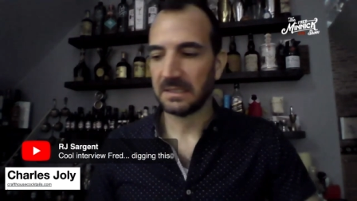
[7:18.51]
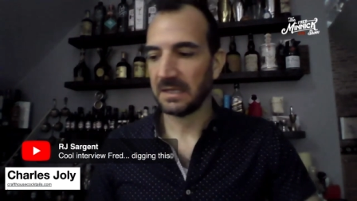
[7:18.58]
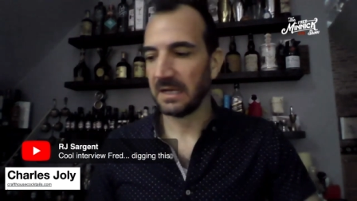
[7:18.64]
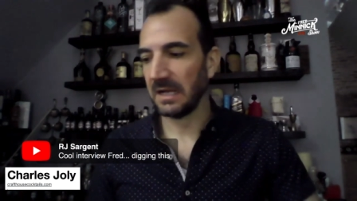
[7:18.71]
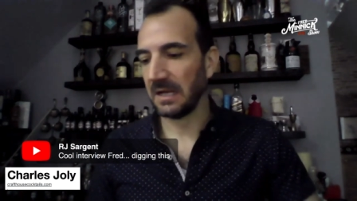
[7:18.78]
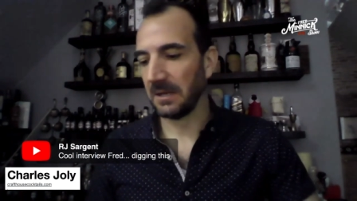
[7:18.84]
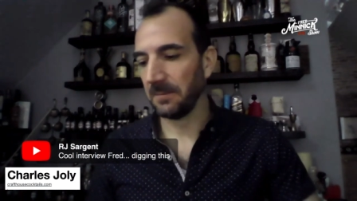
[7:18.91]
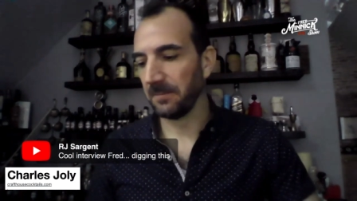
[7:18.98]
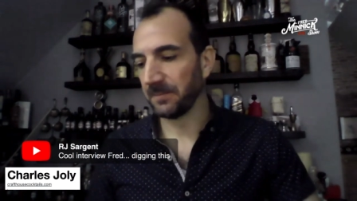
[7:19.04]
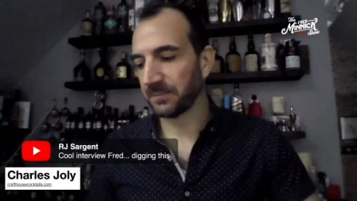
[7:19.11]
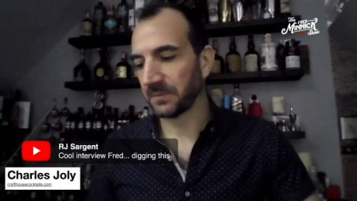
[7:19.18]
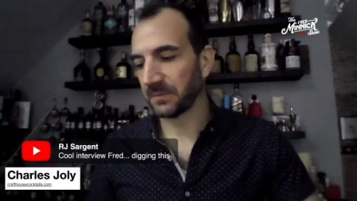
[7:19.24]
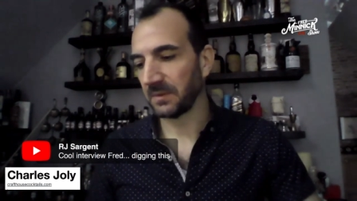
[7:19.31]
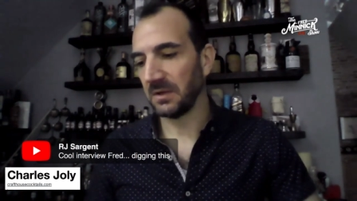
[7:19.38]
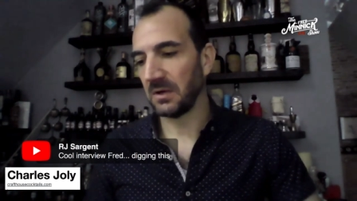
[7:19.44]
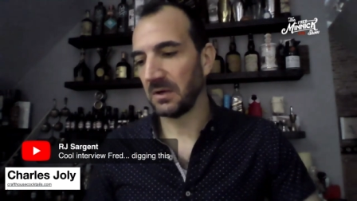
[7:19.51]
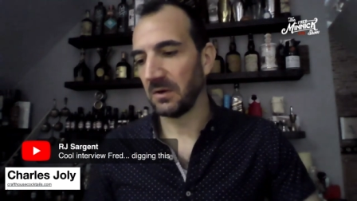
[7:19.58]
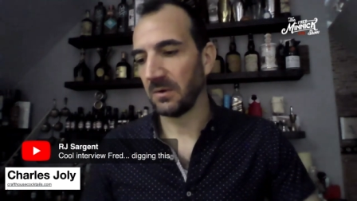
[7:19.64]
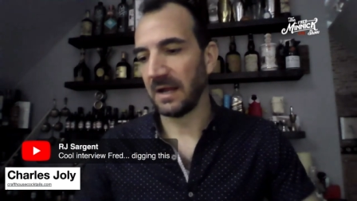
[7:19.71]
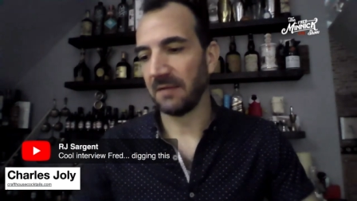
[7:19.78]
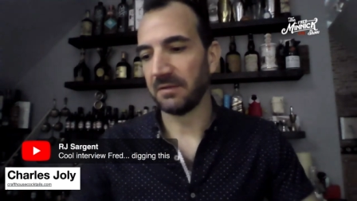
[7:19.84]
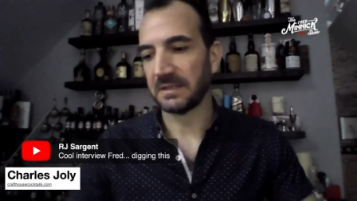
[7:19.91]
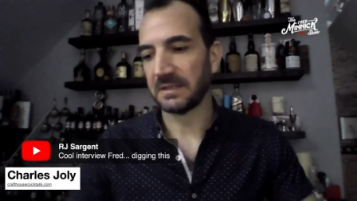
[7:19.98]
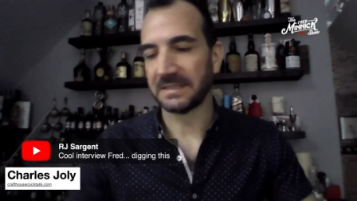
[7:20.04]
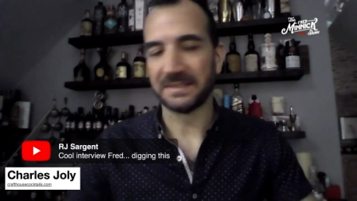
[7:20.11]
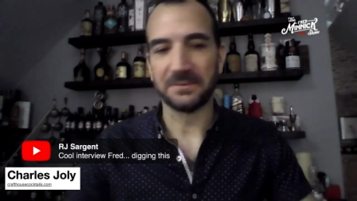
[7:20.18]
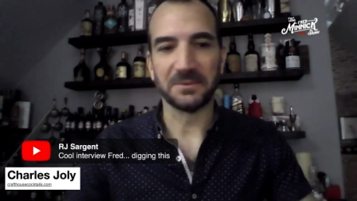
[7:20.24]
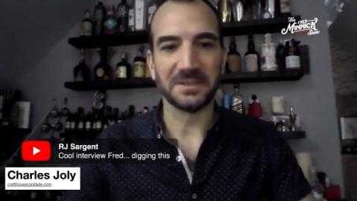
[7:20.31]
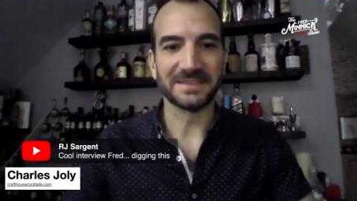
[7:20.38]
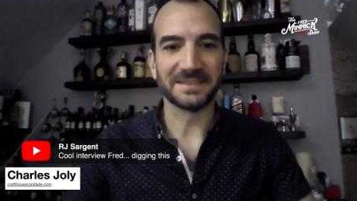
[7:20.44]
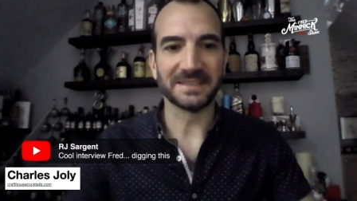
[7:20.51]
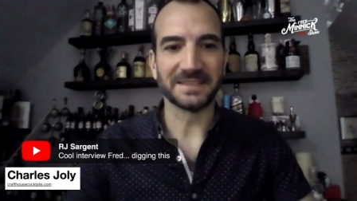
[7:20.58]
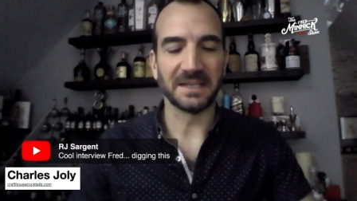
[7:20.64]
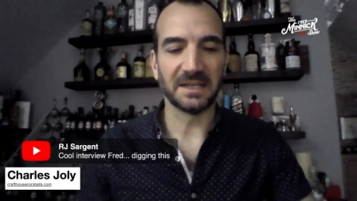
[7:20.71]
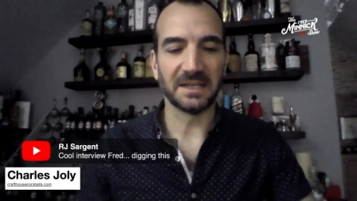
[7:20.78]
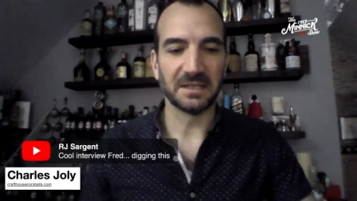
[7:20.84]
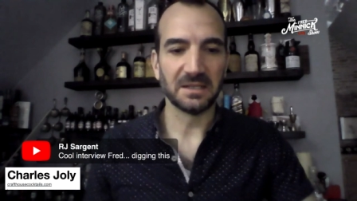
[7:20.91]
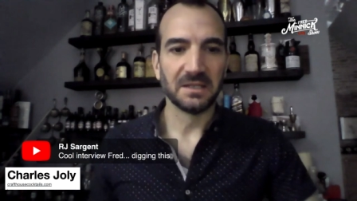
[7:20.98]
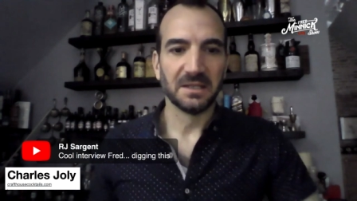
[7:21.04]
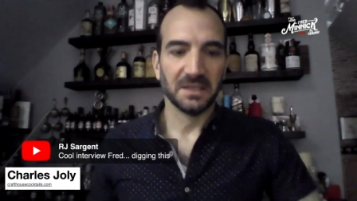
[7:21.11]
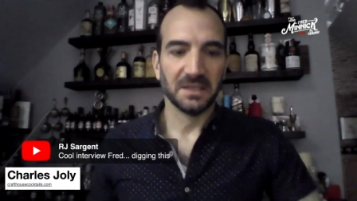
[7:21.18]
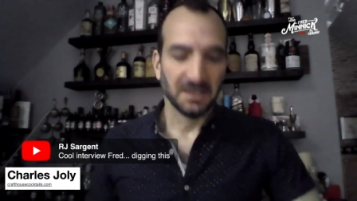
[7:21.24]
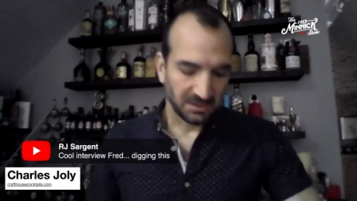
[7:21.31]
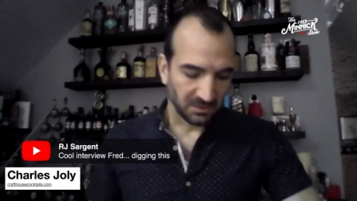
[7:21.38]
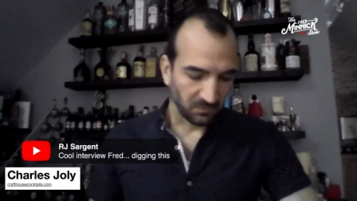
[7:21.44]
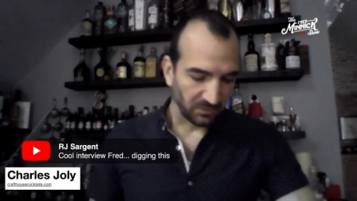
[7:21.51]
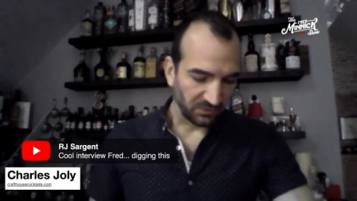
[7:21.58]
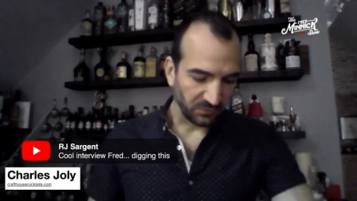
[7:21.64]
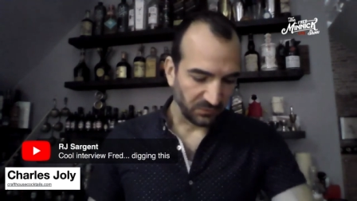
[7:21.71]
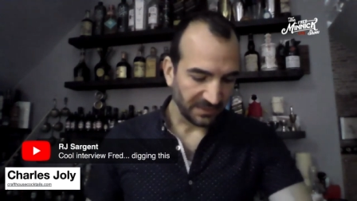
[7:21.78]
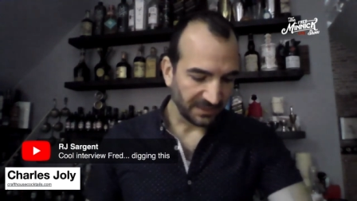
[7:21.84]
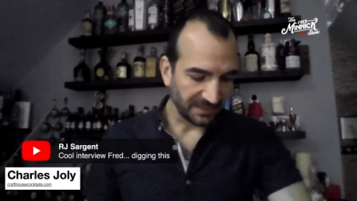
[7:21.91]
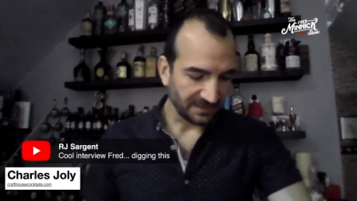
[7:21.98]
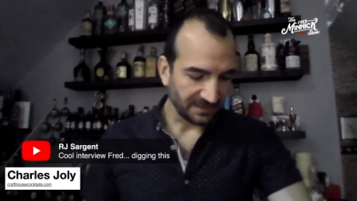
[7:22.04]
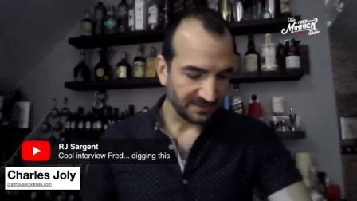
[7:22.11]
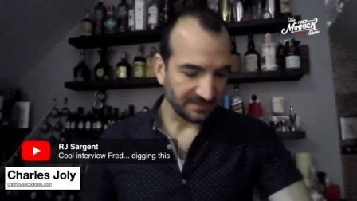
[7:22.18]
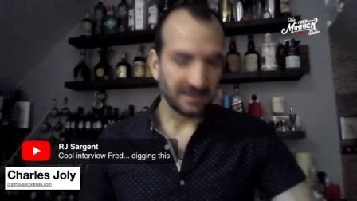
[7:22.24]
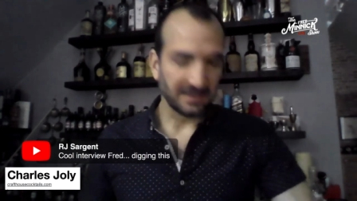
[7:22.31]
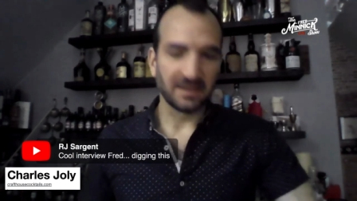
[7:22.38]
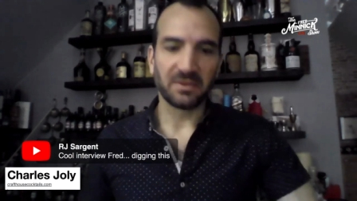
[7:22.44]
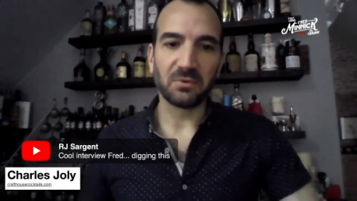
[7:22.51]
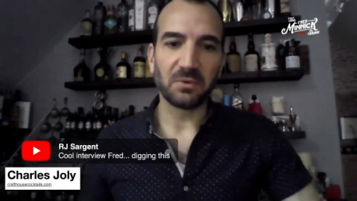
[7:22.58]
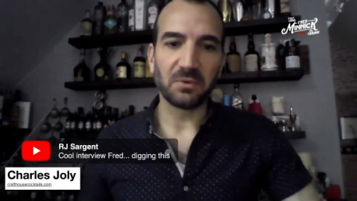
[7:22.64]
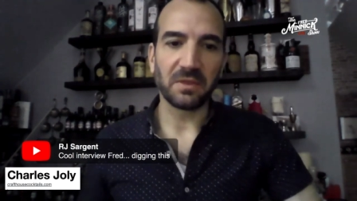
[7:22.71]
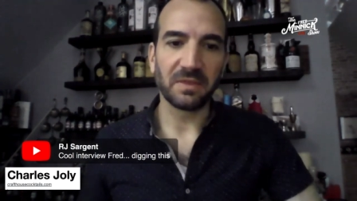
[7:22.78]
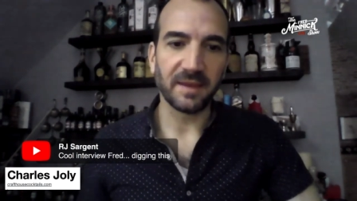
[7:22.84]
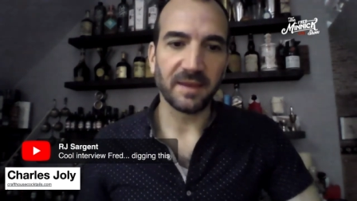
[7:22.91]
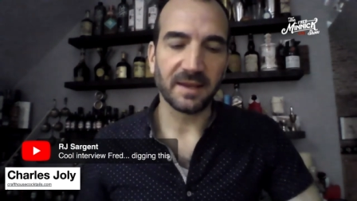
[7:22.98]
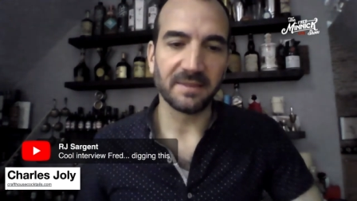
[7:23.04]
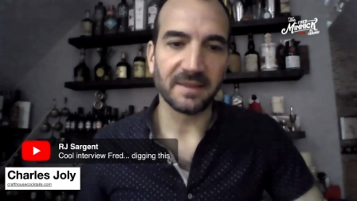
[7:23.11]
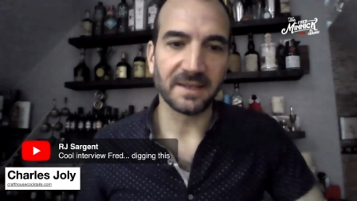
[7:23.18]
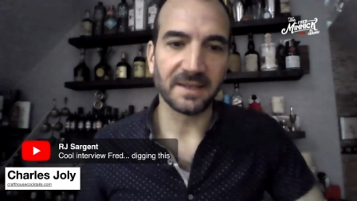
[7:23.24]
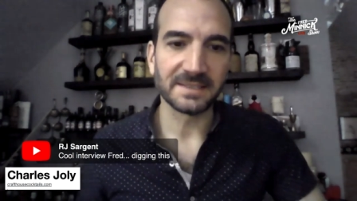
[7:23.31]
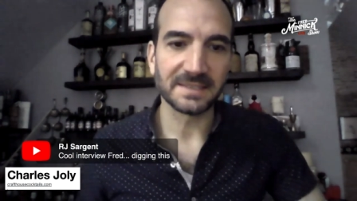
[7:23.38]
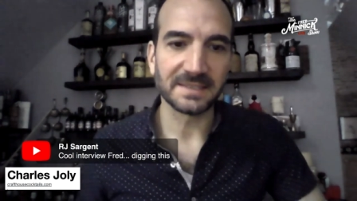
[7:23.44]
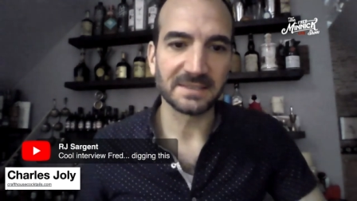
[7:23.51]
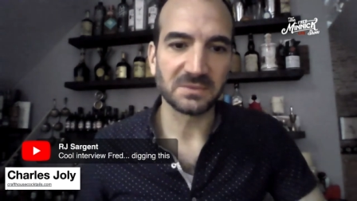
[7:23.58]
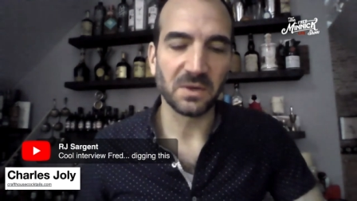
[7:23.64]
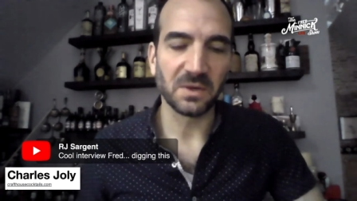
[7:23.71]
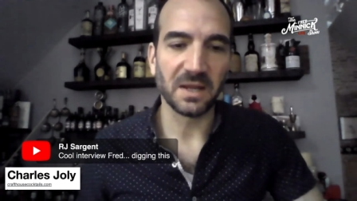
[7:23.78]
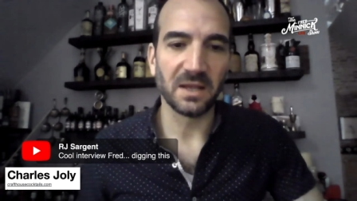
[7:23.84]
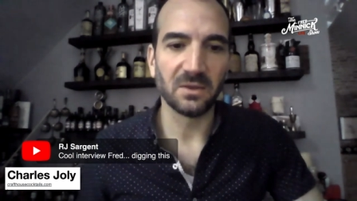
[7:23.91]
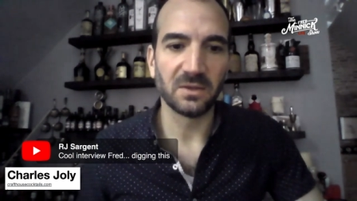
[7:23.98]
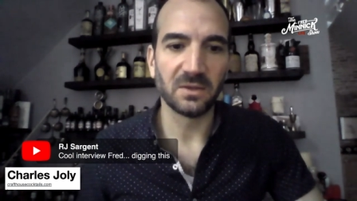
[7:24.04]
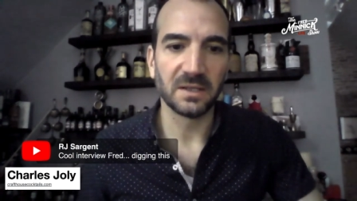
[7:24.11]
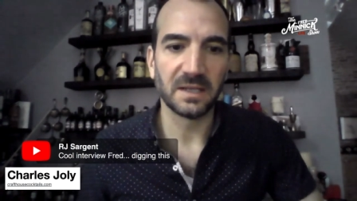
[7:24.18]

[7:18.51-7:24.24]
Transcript: Obviously once we get through the thick of this as well,